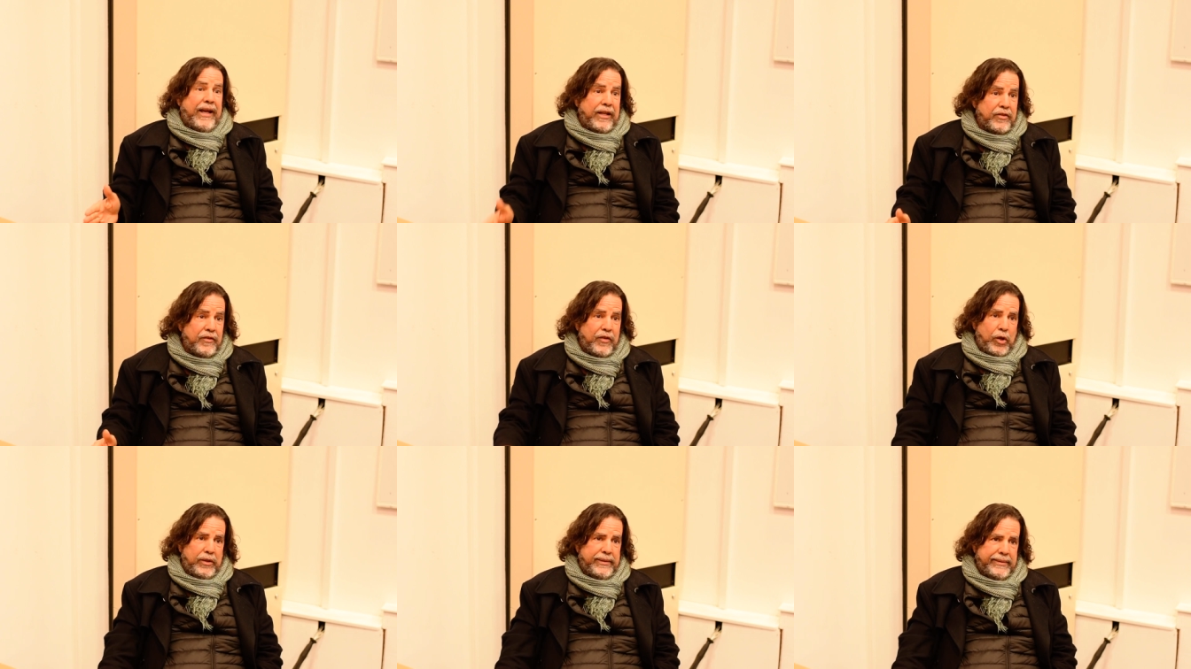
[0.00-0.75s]
the eyes of
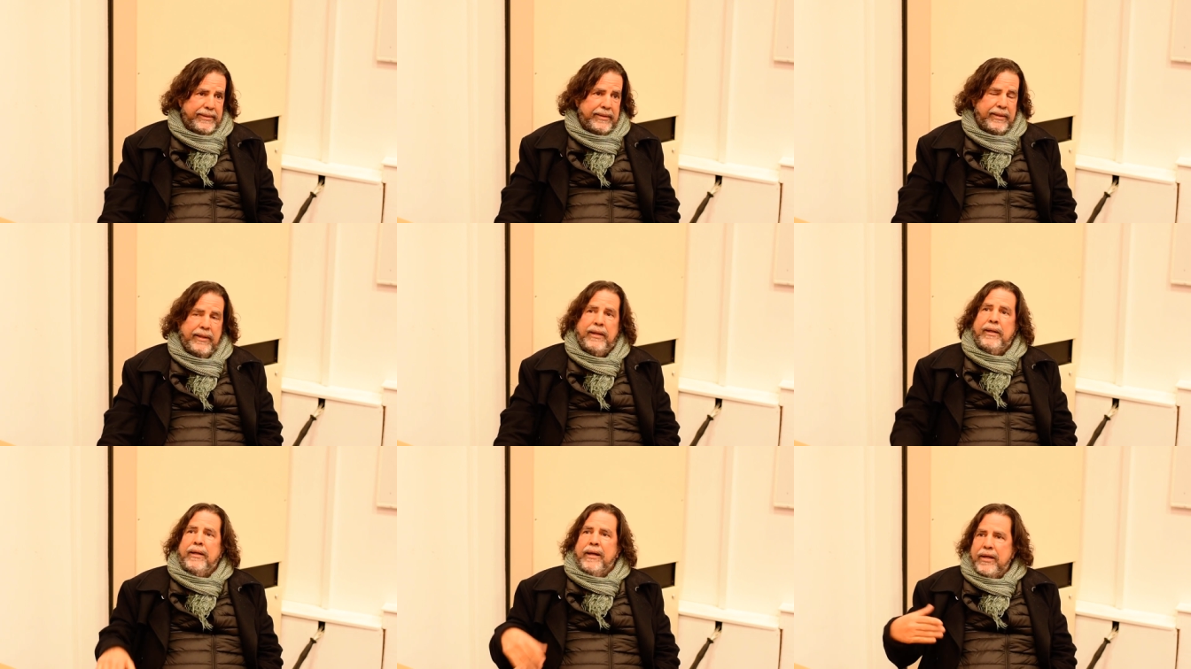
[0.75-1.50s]
God?
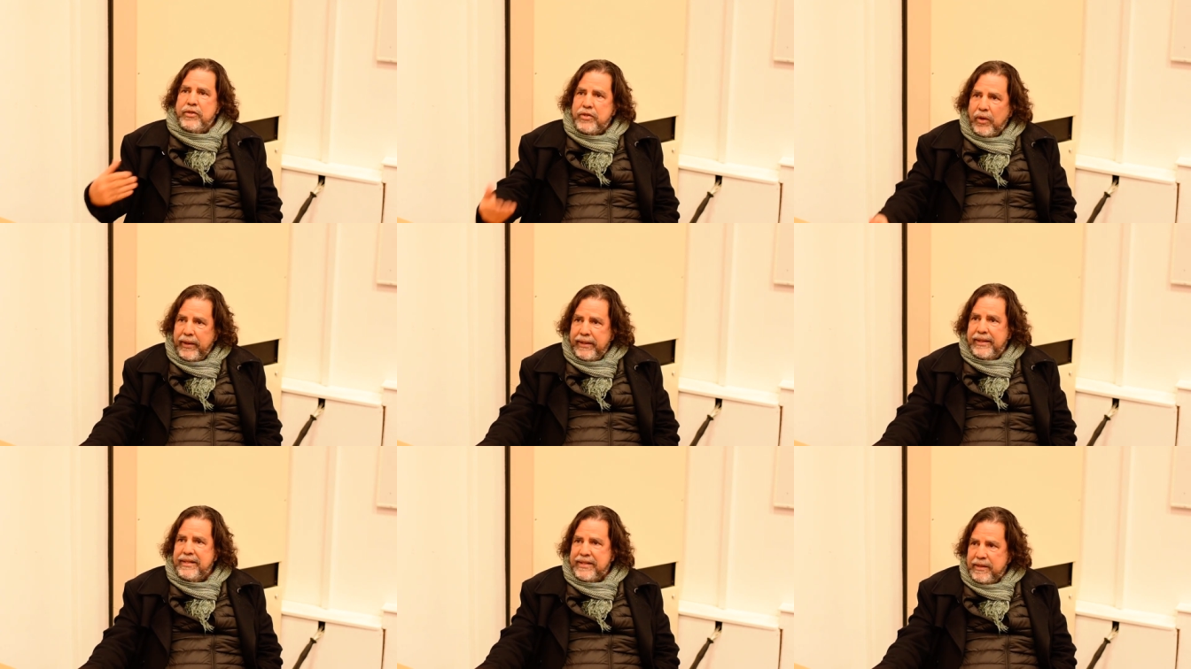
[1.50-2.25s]
And so in
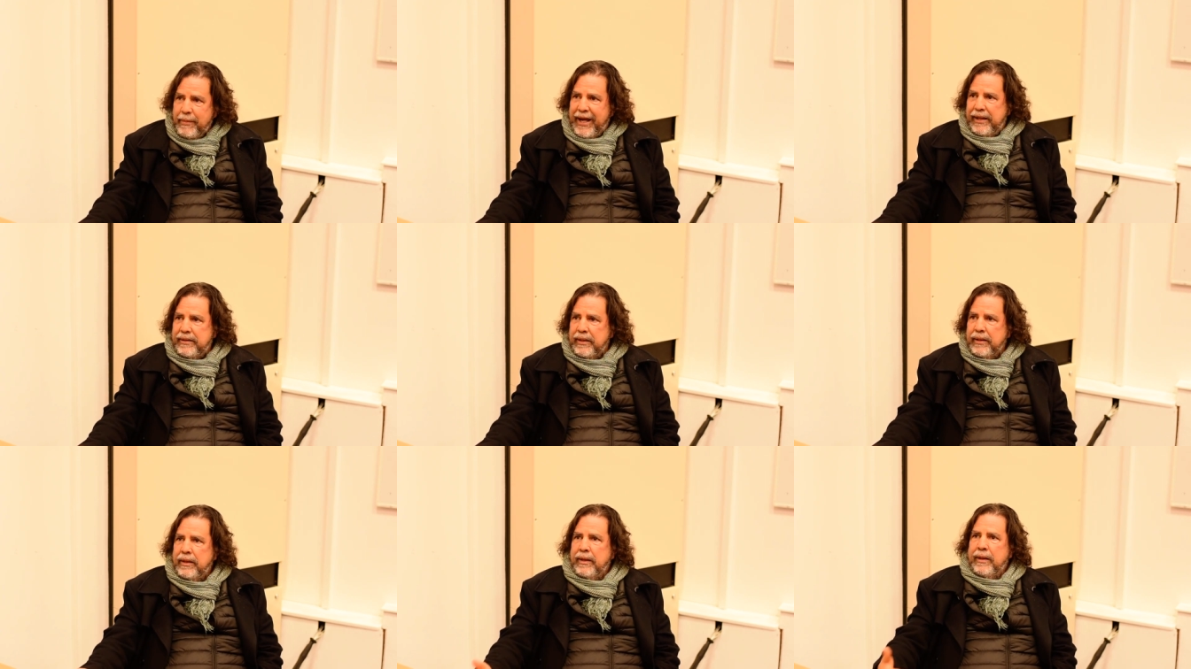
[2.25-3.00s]
this debate,
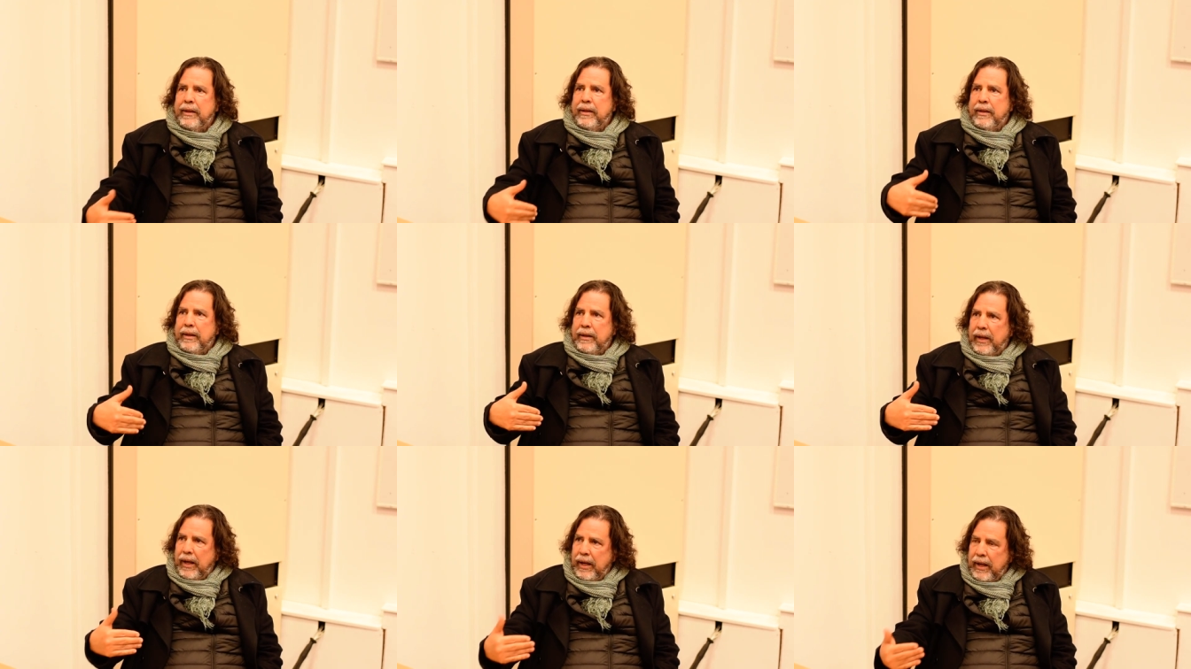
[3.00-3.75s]

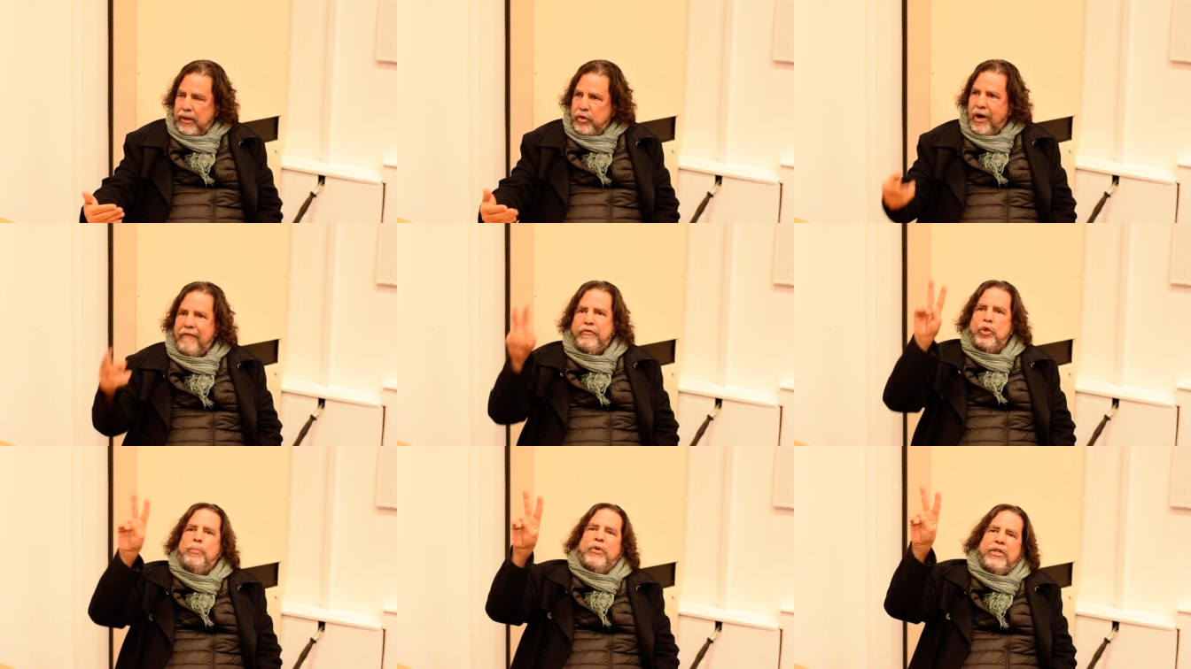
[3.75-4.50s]
you have
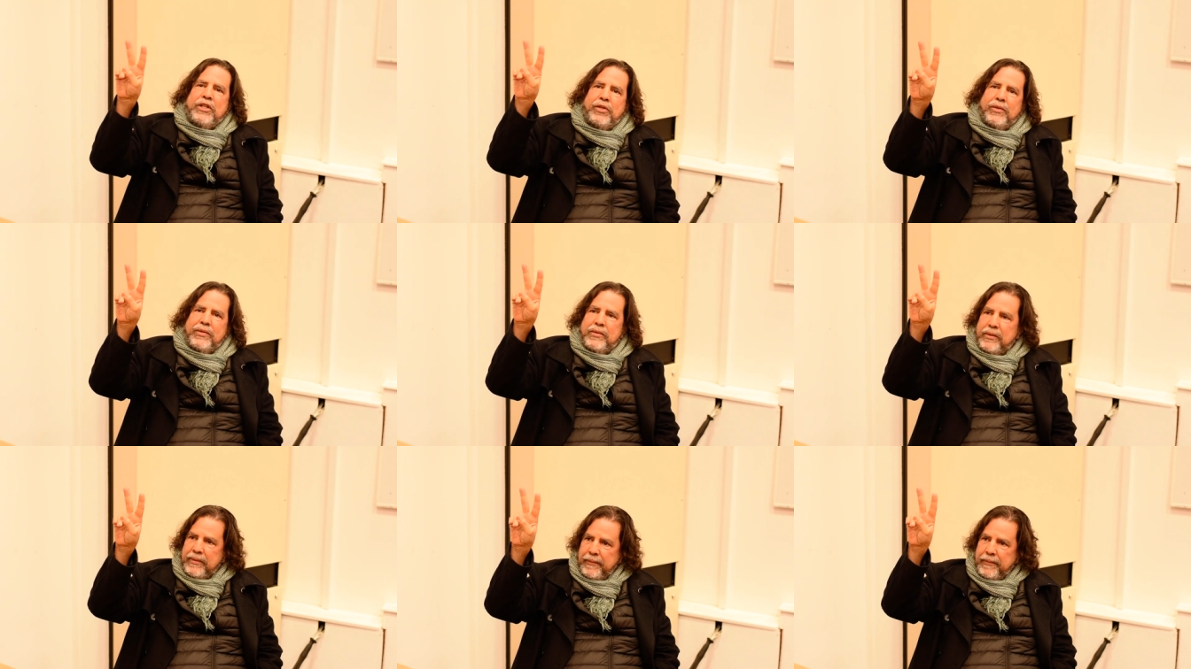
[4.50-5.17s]
two positions.